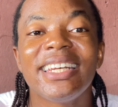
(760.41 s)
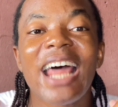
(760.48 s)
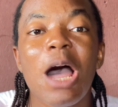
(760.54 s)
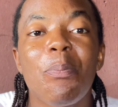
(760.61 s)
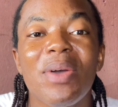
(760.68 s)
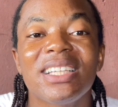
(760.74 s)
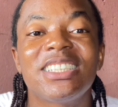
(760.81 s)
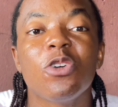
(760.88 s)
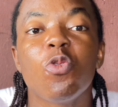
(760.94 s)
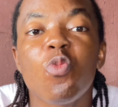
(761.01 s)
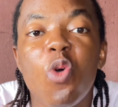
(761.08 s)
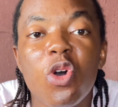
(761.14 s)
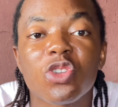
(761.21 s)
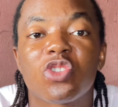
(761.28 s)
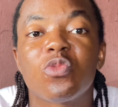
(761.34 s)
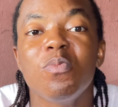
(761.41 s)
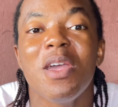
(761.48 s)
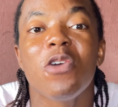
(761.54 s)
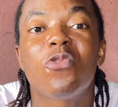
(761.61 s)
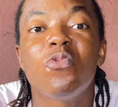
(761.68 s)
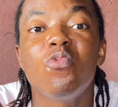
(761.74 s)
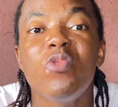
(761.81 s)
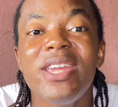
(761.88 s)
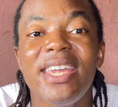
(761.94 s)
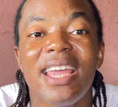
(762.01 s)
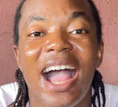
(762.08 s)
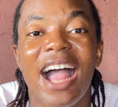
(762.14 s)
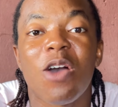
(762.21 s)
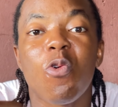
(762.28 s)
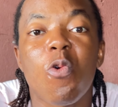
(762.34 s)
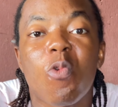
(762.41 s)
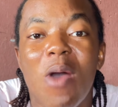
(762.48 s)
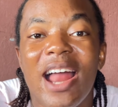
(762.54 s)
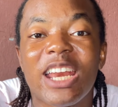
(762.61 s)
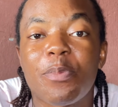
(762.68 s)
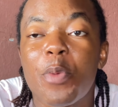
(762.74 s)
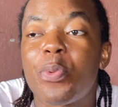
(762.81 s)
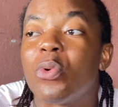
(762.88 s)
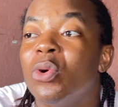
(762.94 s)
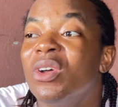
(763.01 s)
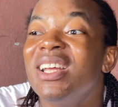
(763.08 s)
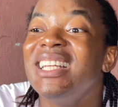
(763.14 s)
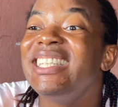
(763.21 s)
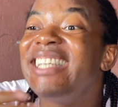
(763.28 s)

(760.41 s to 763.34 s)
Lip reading: That person wants make we Ukwuani people